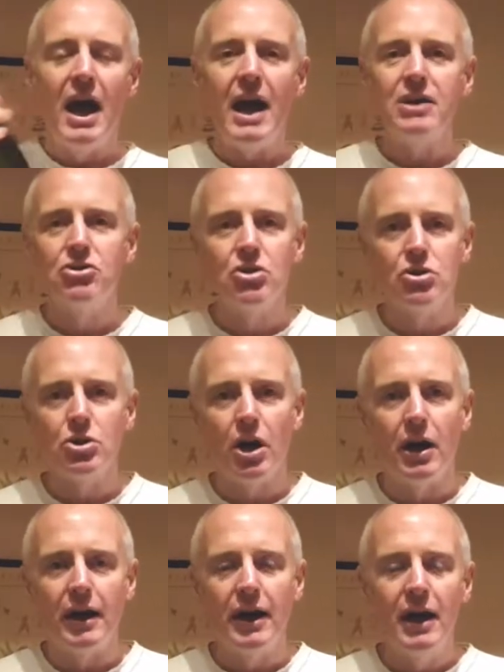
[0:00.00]
Extra
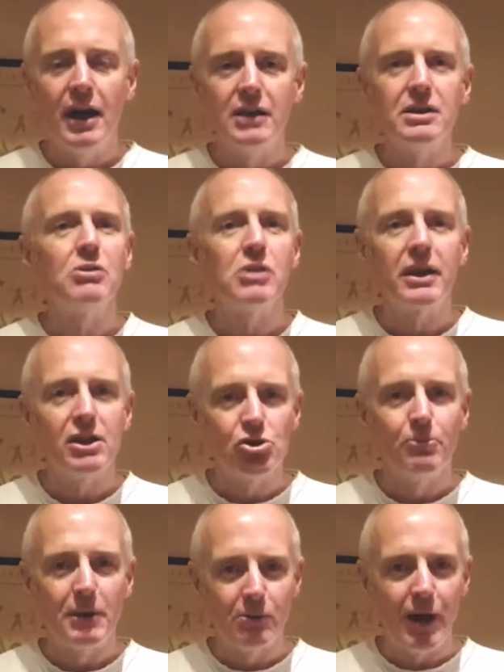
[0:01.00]
dry sounds like it
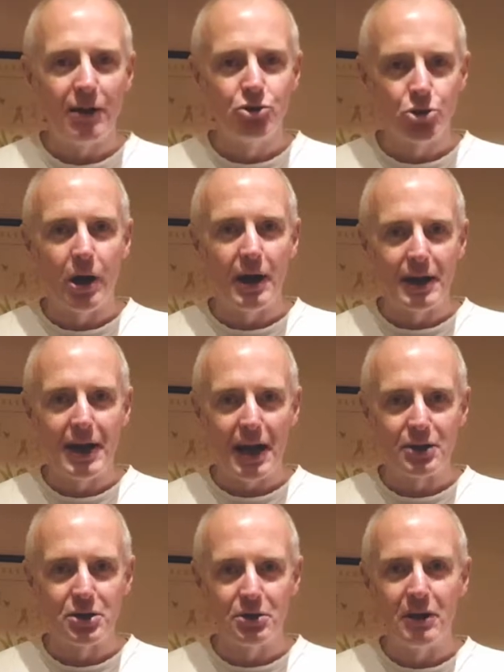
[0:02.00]
should be a dry
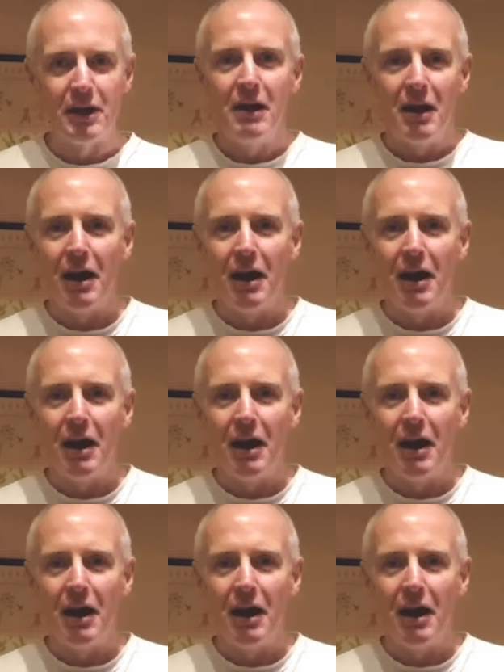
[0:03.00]
category.